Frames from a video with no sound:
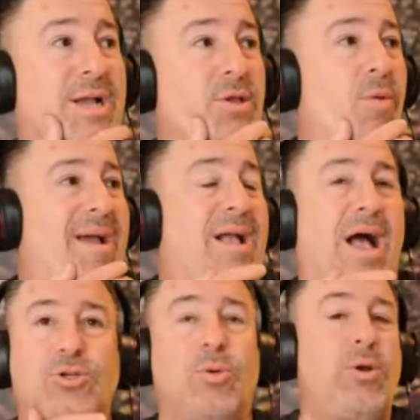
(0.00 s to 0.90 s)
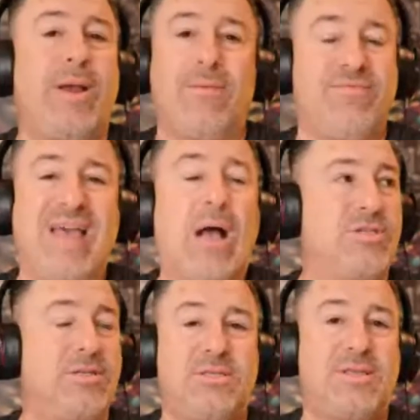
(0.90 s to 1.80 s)
Oh my gosh, we're doing
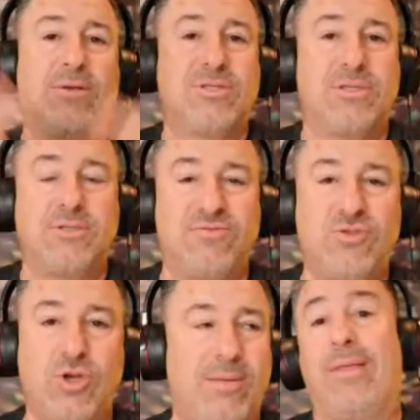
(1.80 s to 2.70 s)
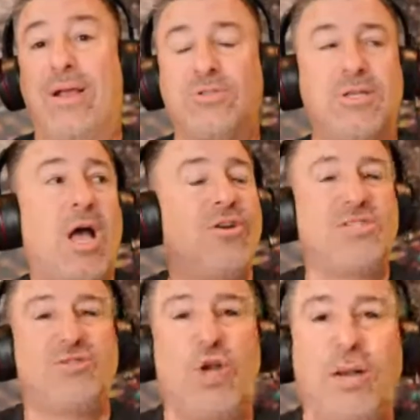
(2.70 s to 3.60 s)
thousands thousands of jobs, not
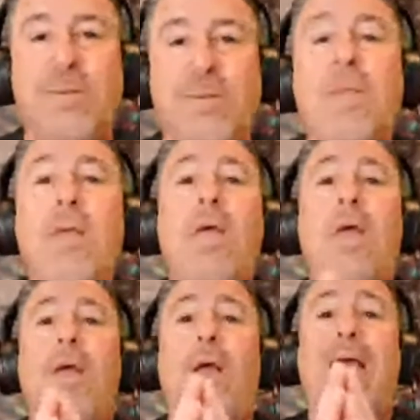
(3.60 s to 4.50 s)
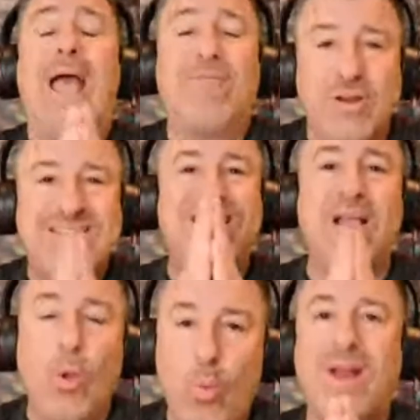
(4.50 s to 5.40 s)
thousands, hundreds of jobs. Every
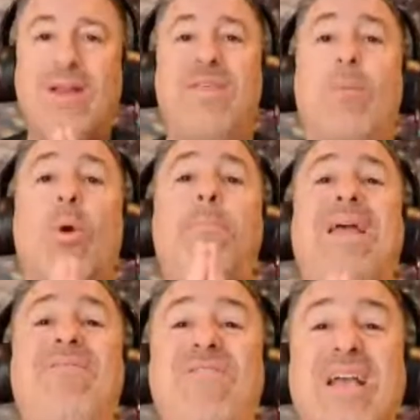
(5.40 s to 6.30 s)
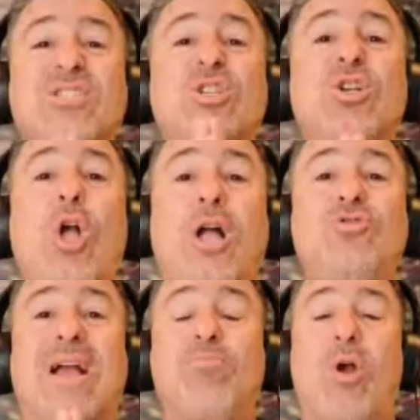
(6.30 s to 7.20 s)
single one of them were bid fixed
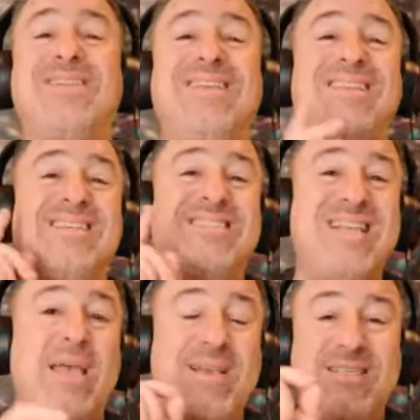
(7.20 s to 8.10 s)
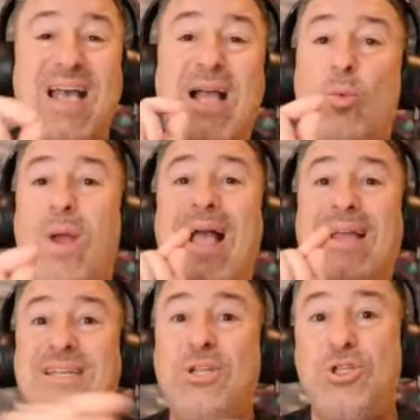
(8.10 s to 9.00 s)
contract pricing the same exact way
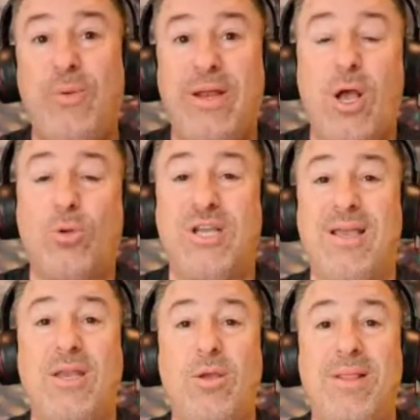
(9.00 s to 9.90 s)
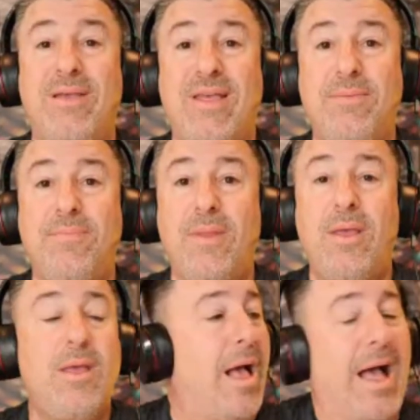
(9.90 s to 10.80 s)
I teach you in coaching. Can you believe it?
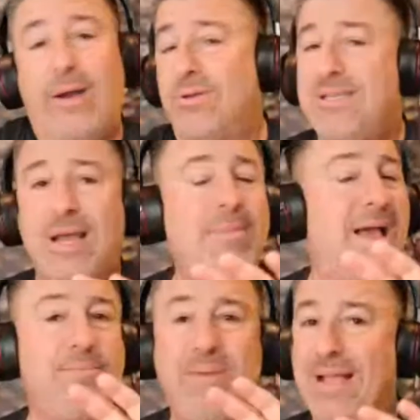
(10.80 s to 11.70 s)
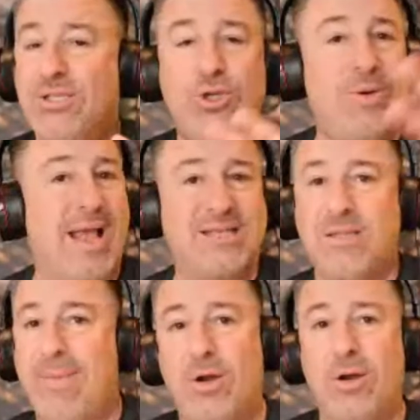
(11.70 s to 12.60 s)
I don't send my bids to an
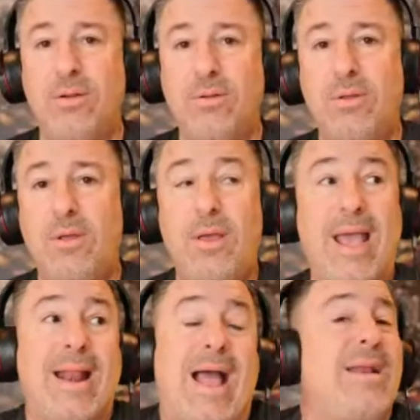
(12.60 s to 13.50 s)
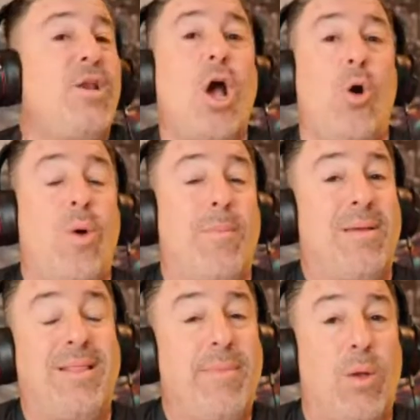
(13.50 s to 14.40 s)
estimator. And I didn't know what my
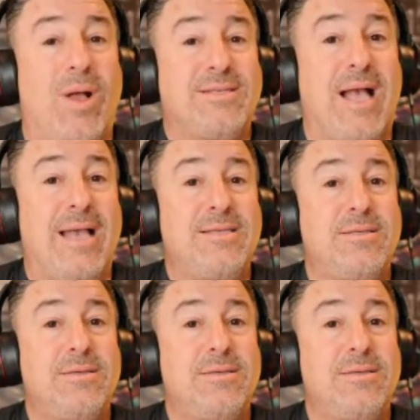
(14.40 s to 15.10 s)
limit was, guys.